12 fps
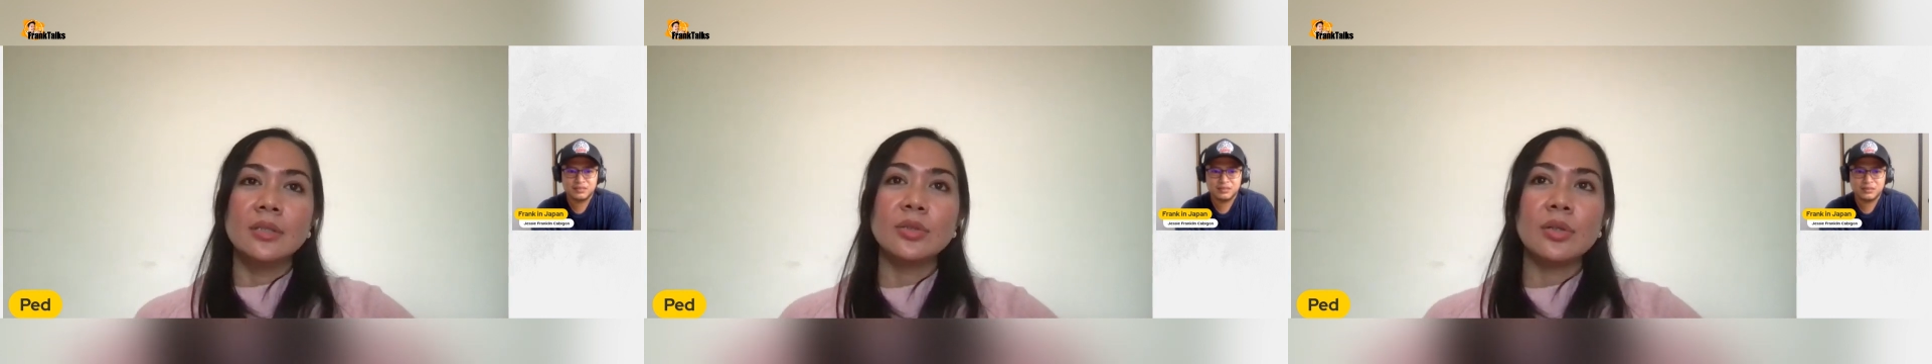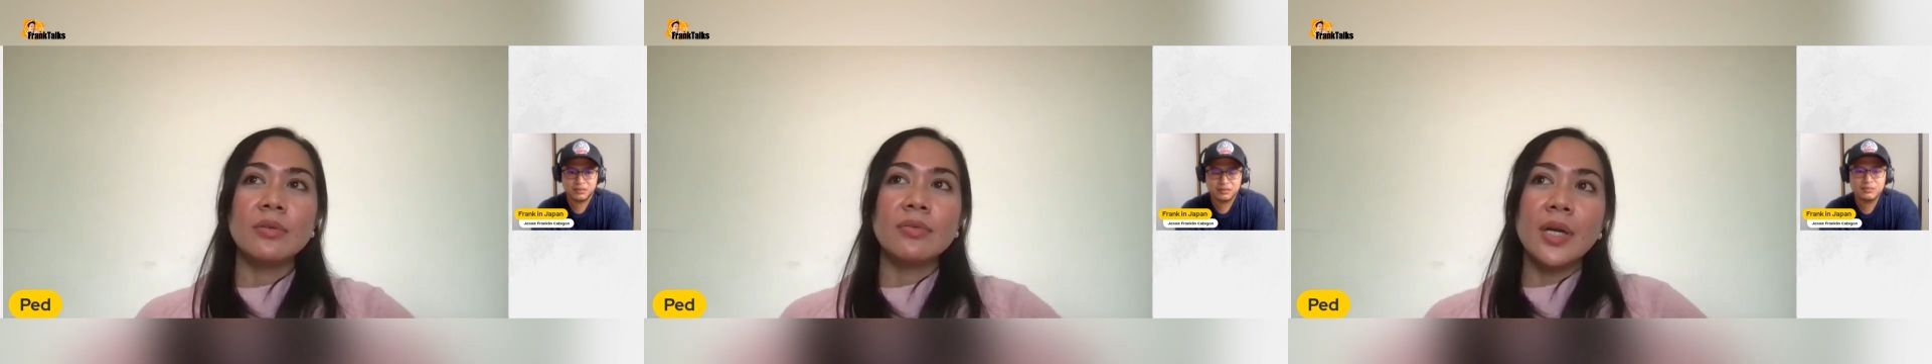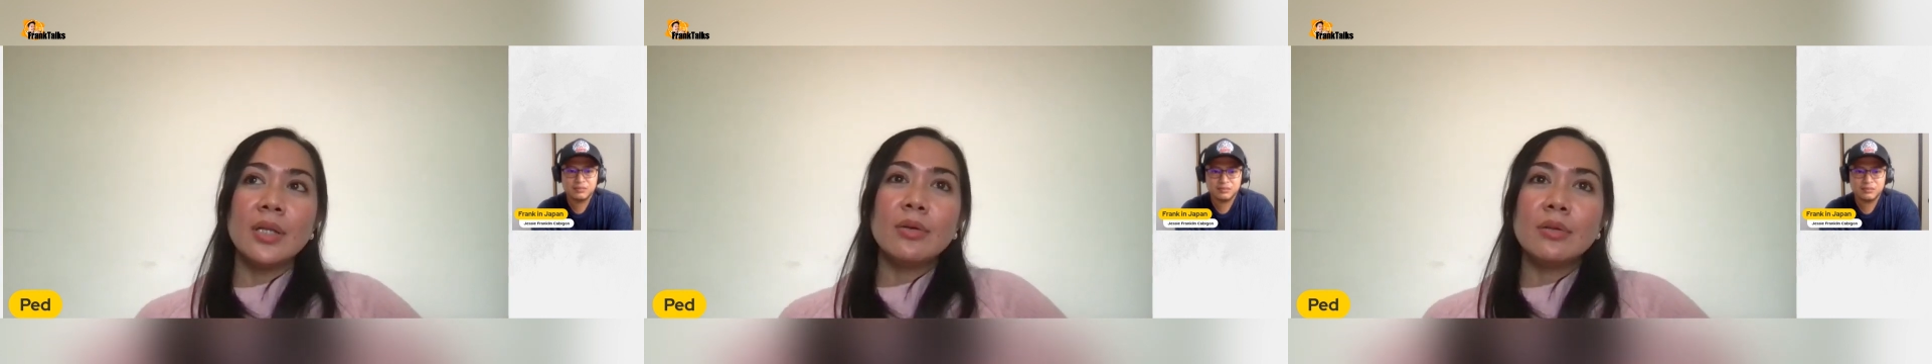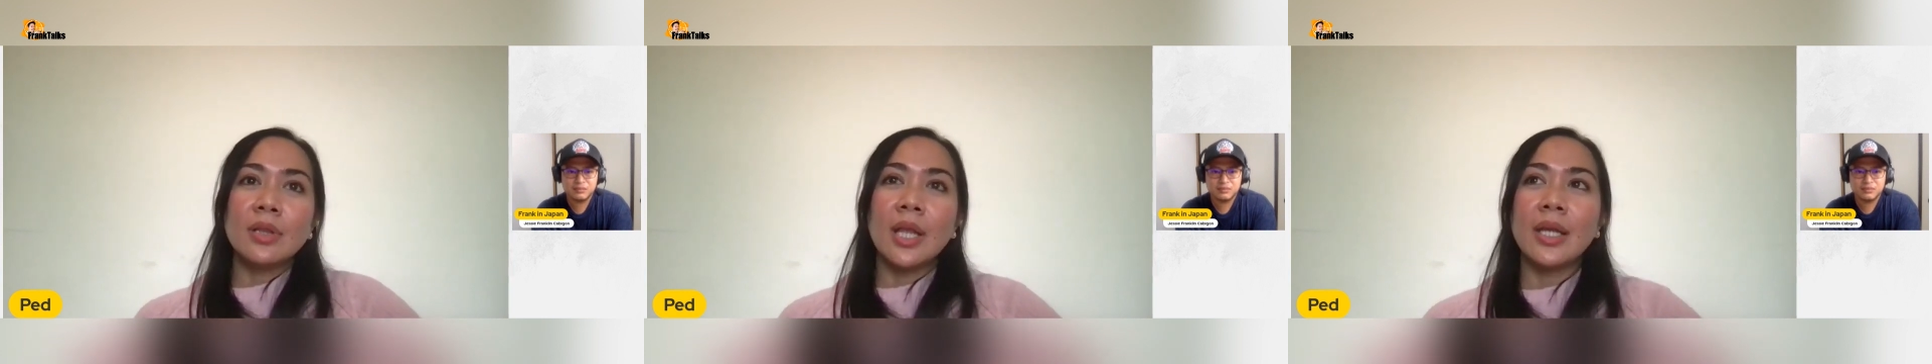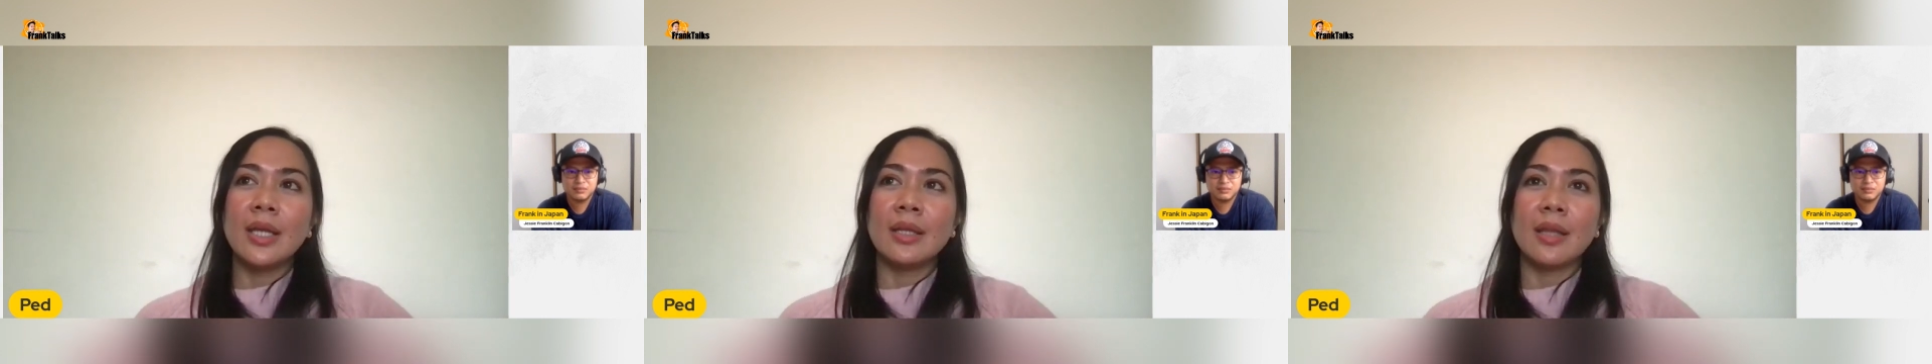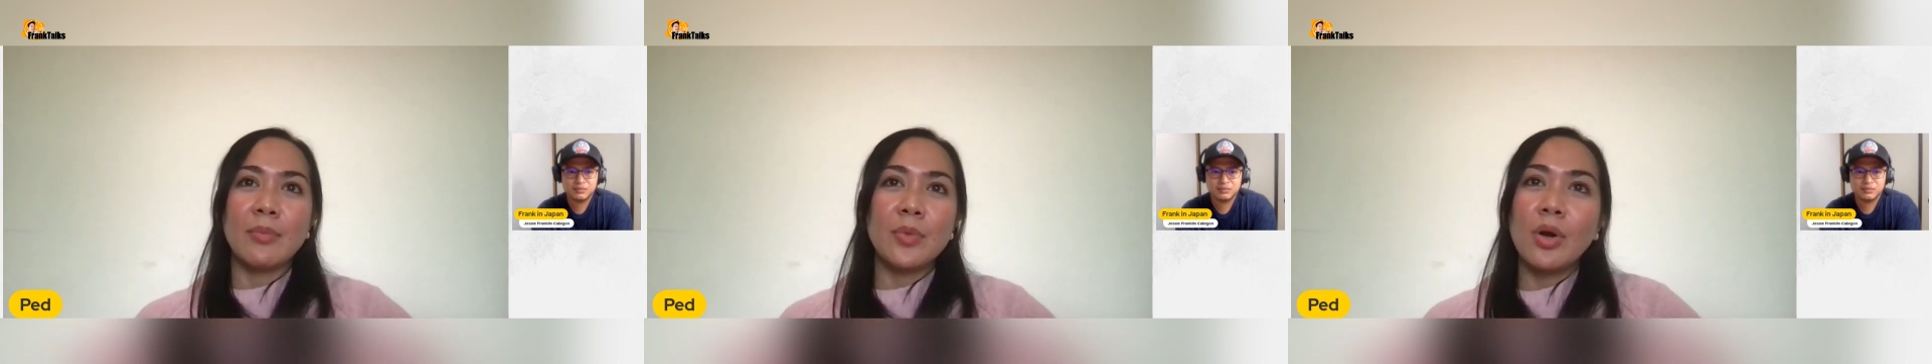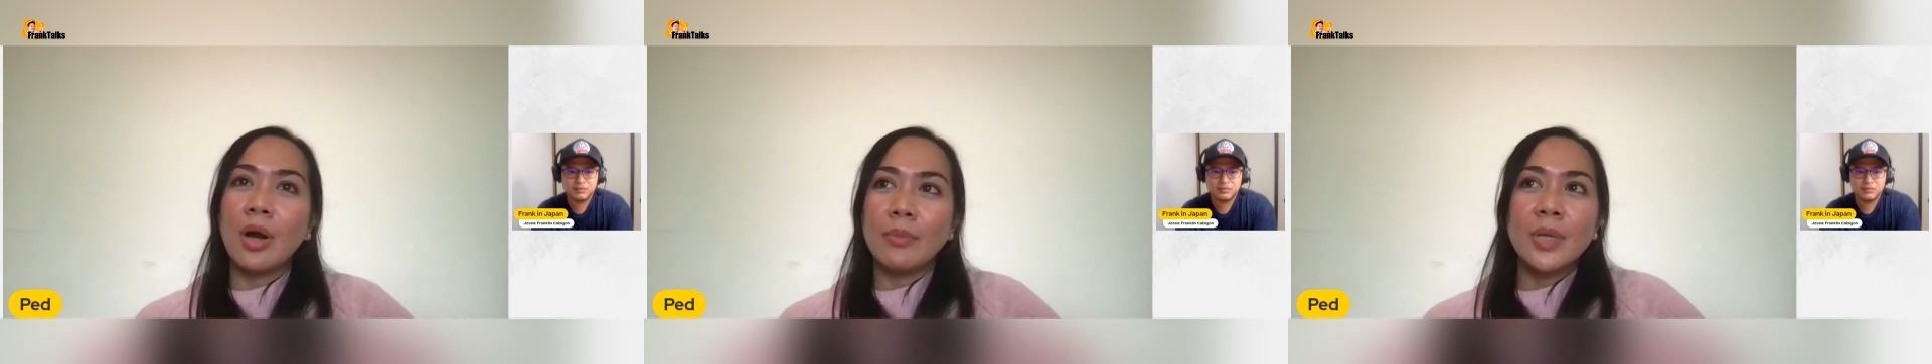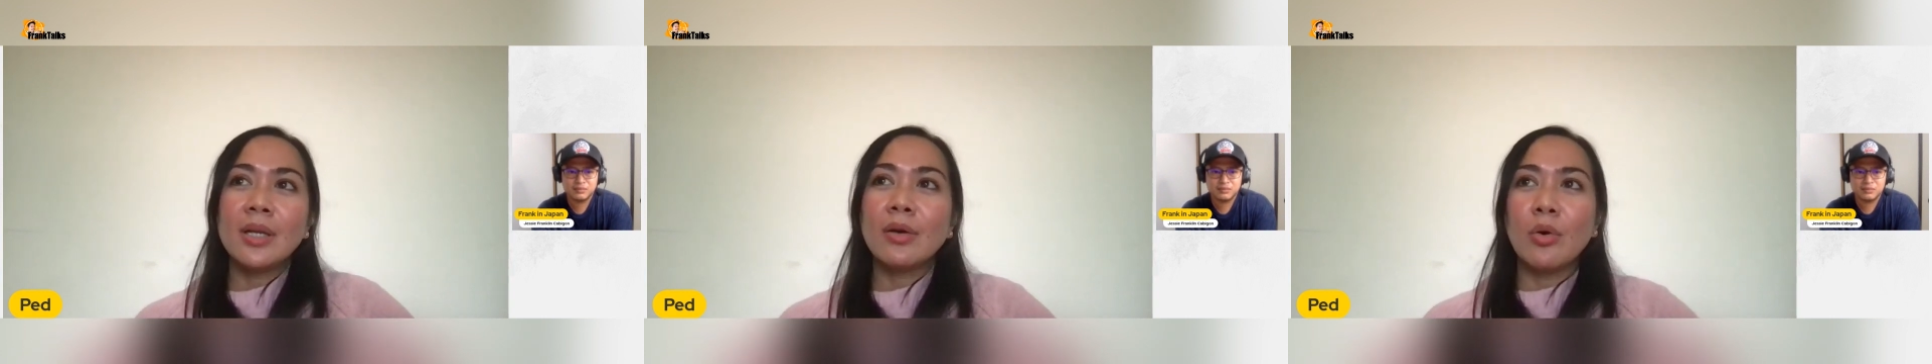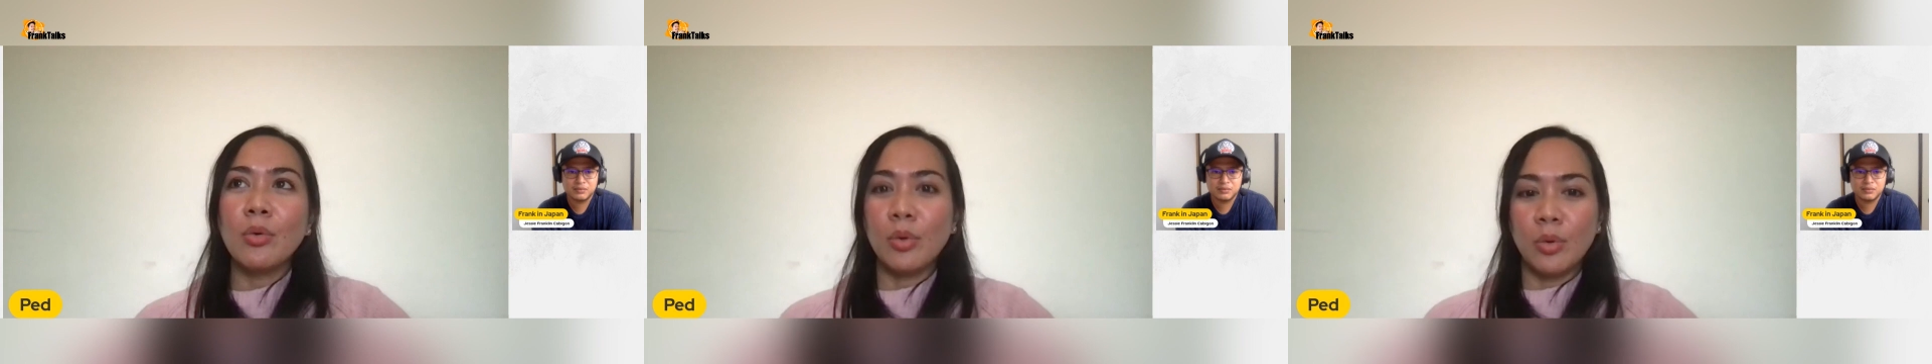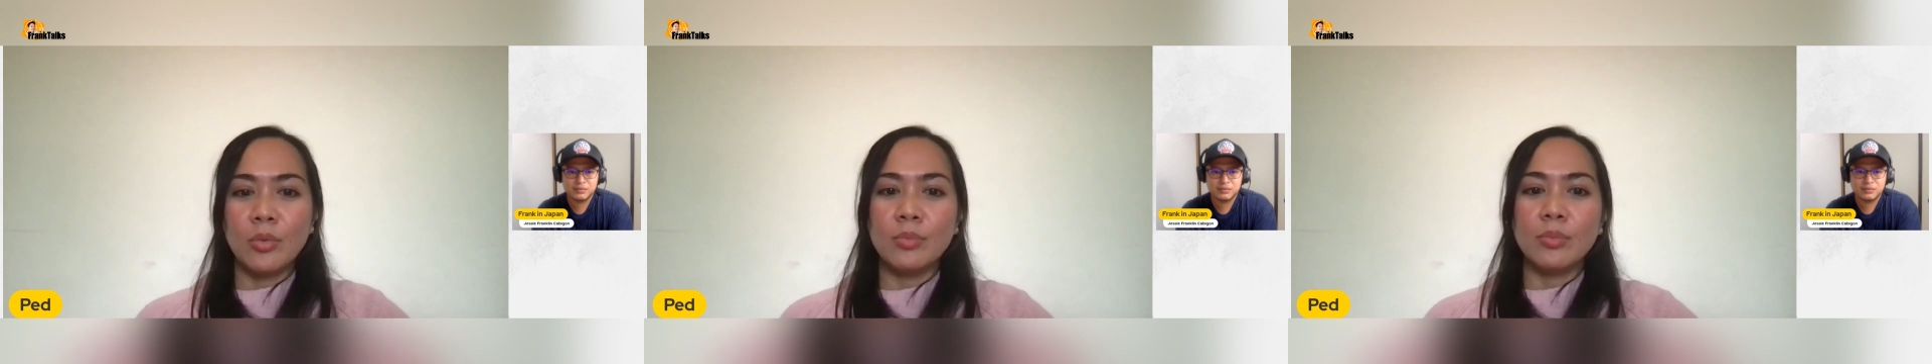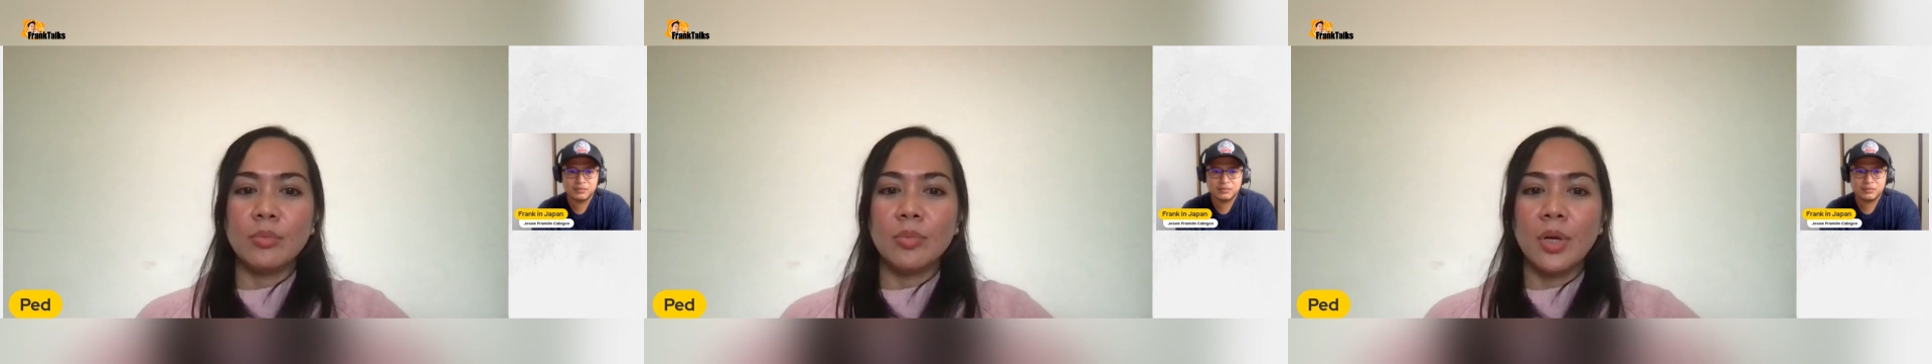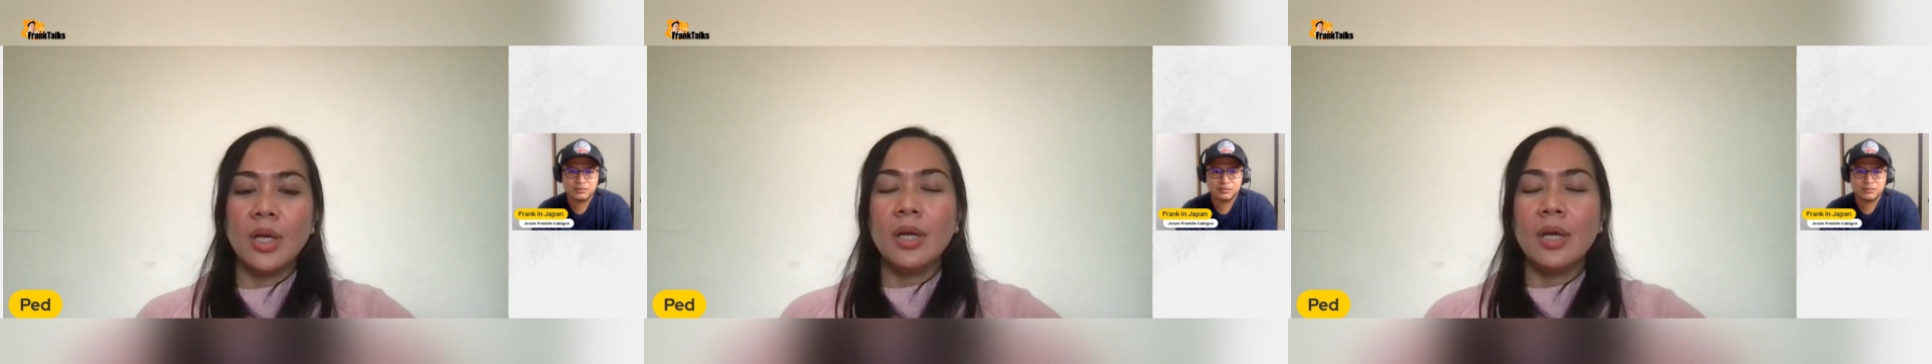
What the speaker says: So if I don't like it, I'm gonna go home.